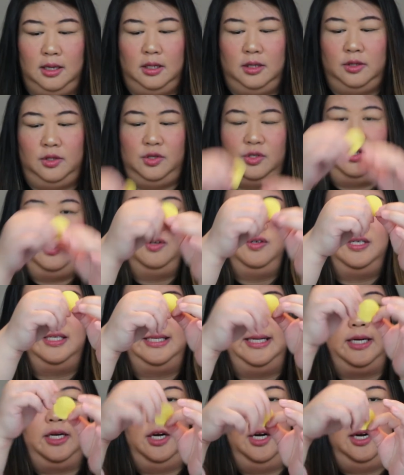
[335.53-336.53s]
there's no
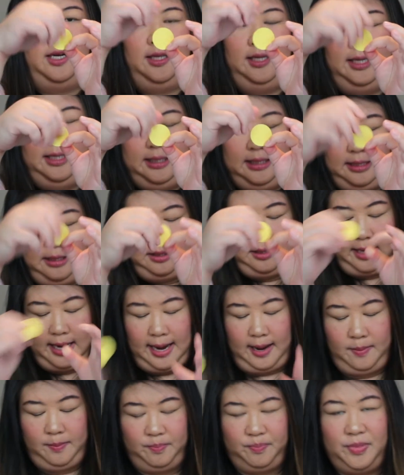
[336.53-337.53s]
sticker on this,
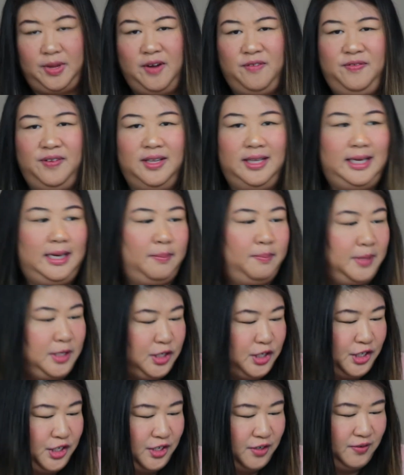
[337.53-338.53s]
okay? I feel like a
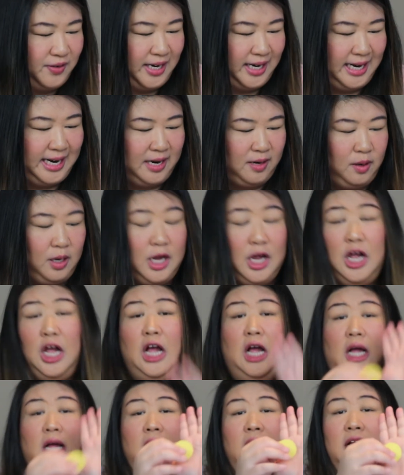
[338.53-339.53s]
magician right now.
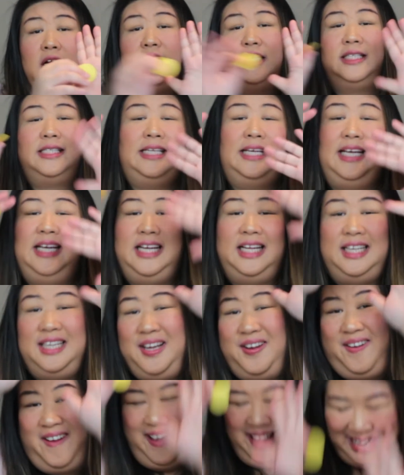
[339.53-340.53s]
See?
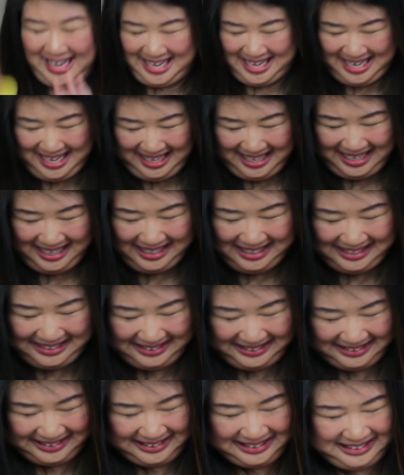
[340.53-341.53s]

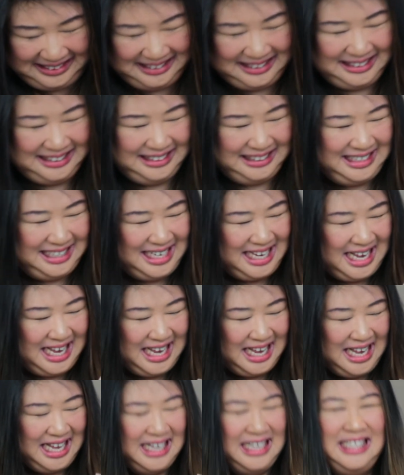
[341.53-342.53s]
No?
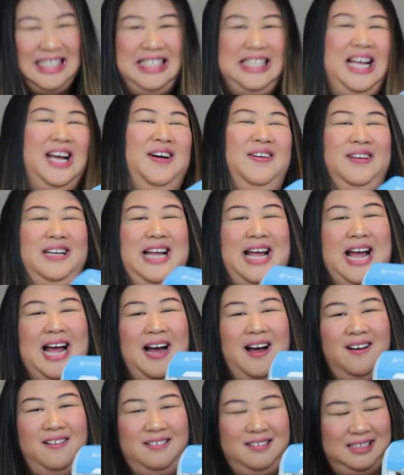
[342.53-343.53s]
So
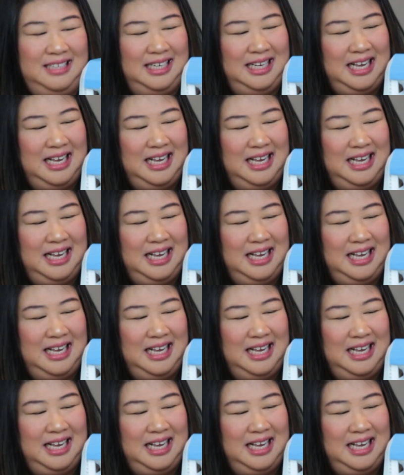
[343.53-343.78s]
now,